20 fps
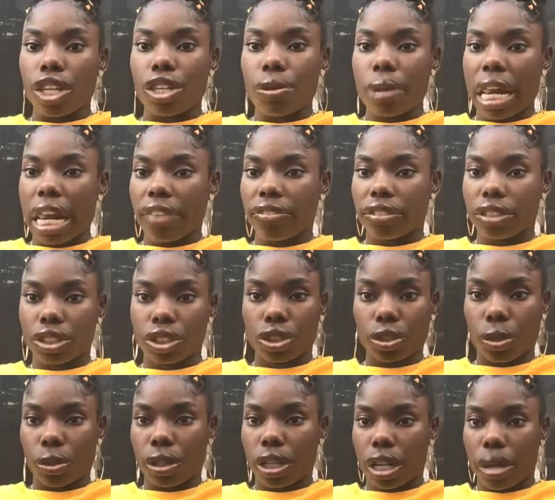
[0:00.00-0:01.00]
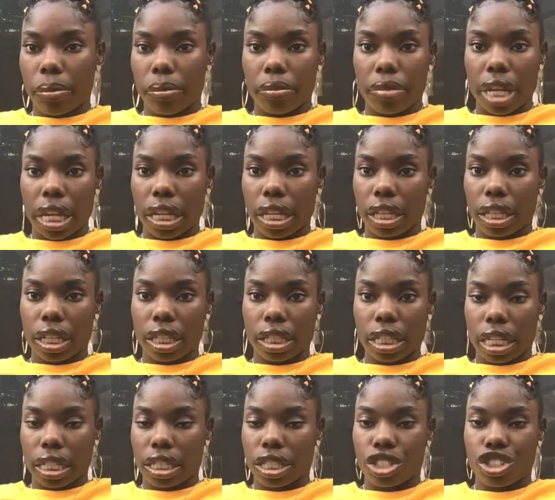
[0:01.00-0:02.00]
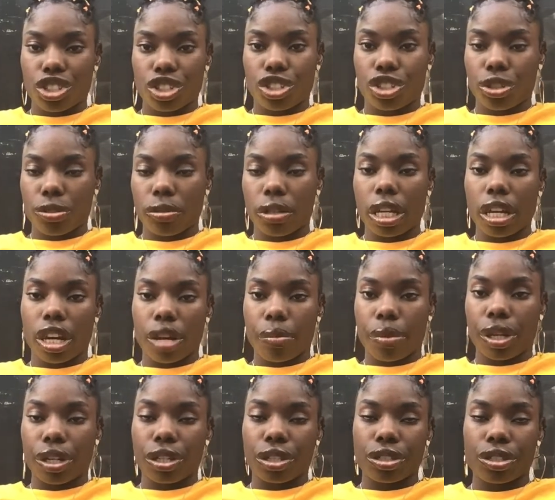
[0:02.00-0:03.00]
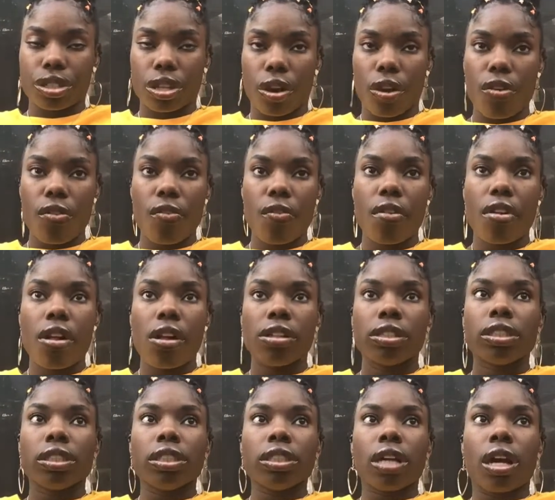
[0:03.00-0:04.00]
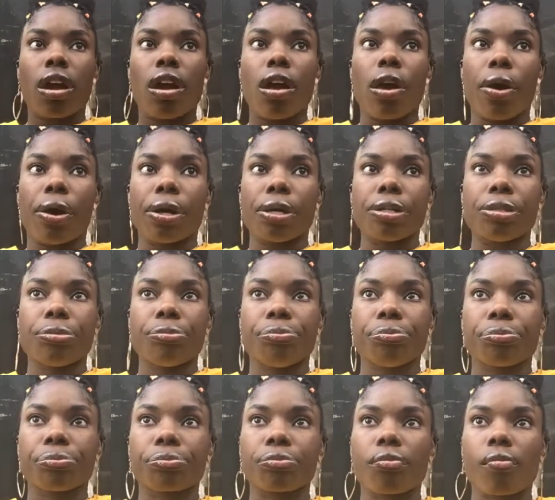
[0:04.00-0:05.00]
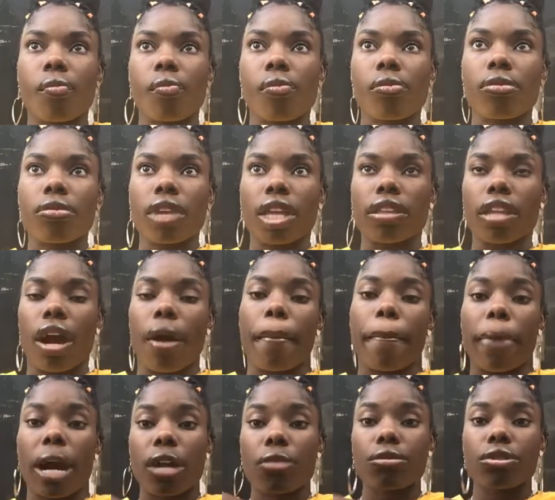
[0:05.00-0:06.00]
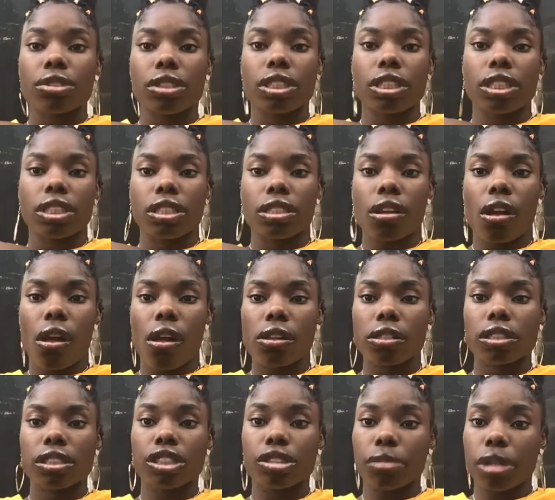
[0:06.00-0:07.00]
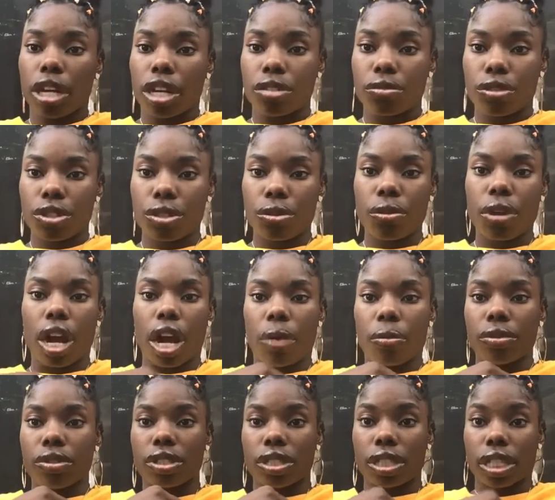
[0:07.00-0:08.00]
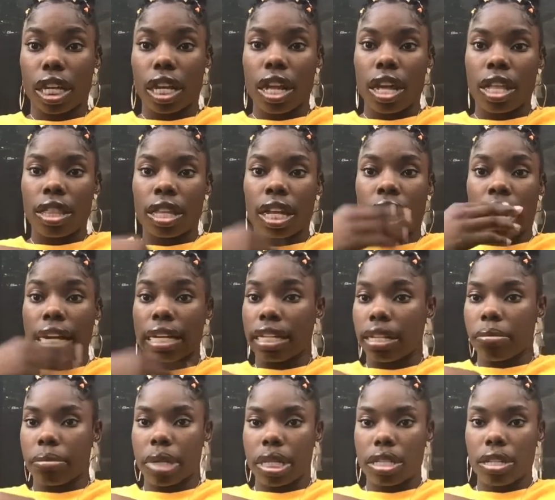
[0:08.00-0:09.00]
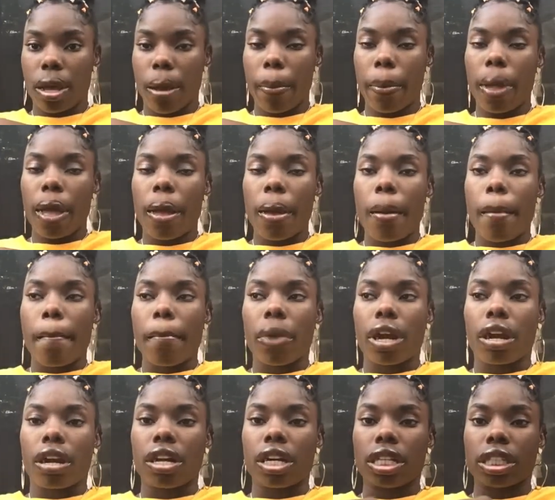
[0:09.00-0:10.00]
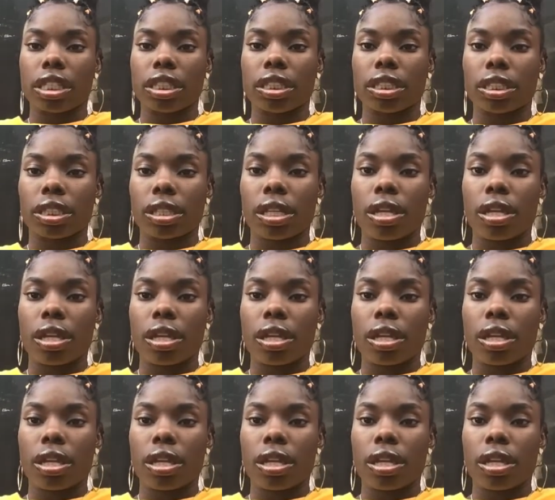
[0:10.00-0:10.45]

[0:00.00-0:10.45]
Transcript: you have to show them anything that's just unique about yourself um, now my routine to be honest with you i will say that i did mess up because